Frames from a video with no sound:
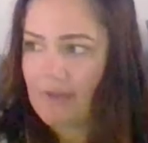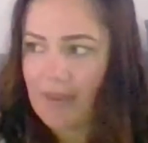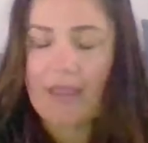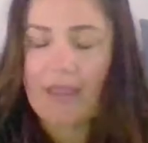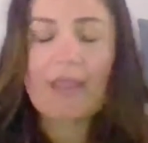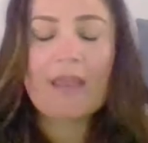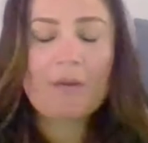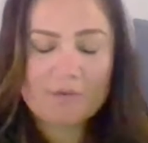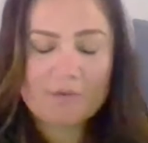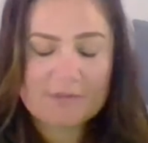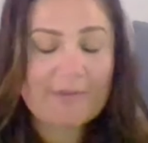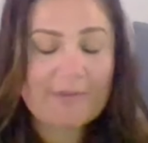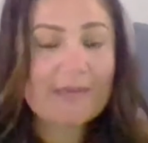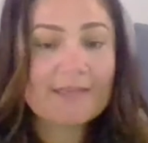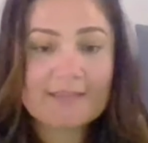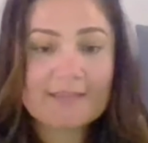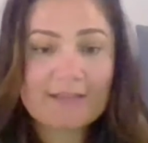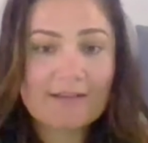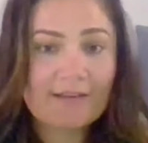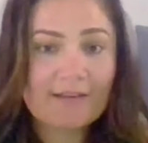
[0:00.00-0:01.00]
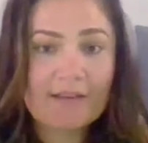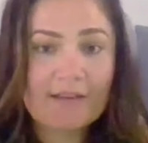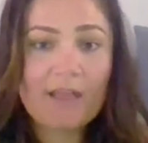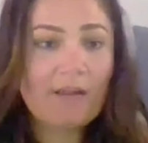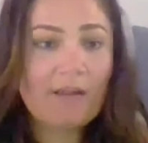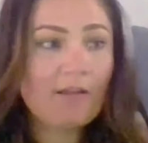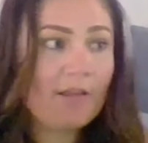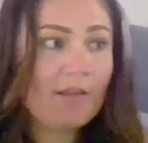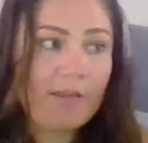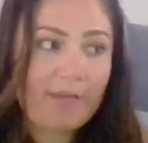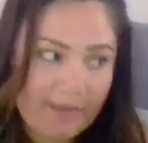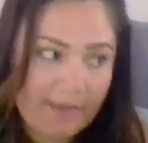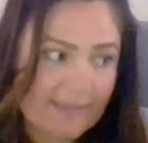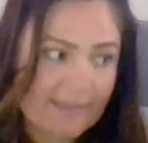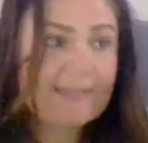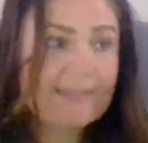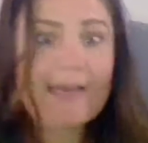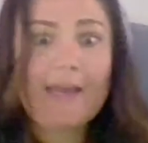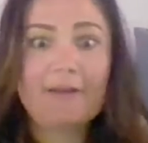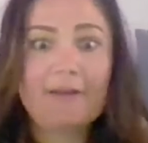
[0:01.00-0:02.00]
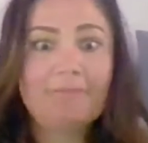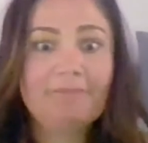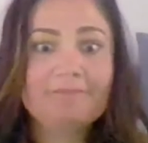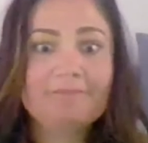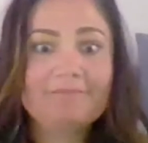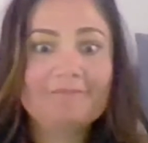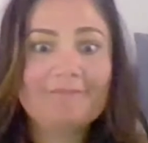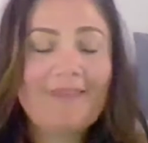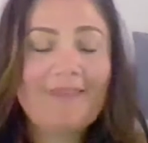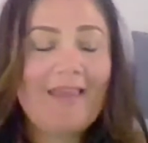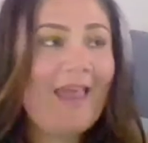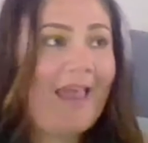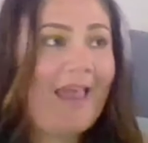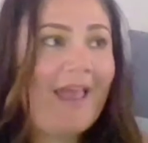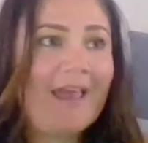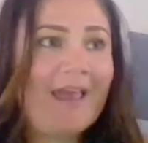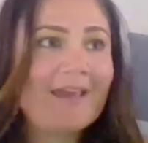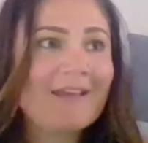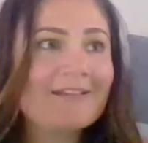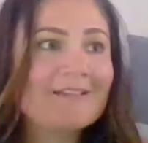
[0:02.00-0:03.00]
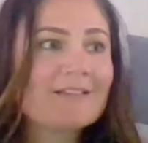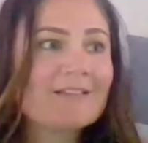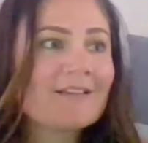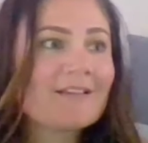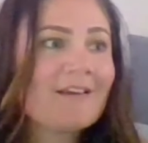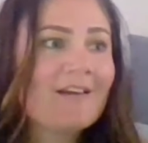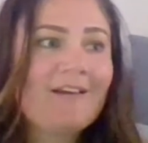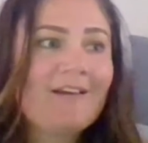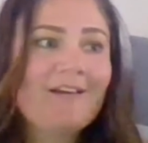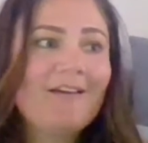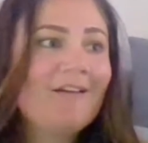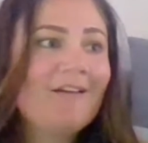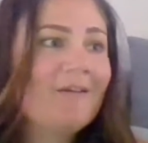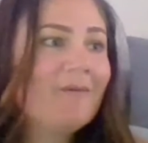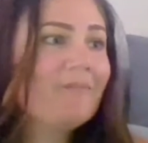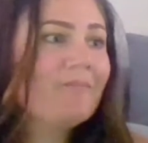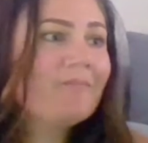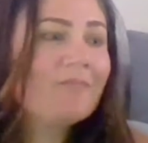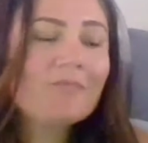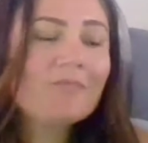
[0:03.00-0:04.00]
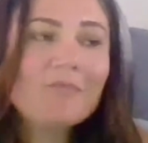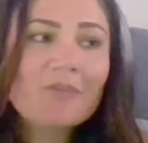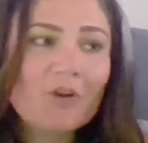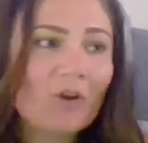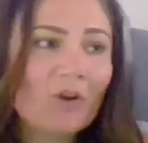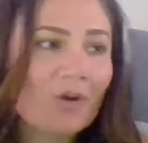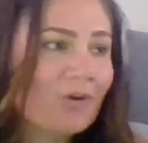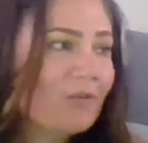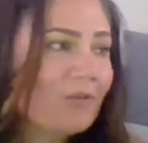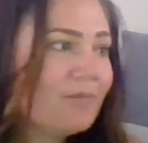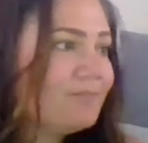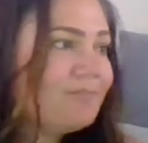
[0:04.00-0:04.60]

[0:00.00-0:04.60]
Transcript: it was basically the same. And, you know,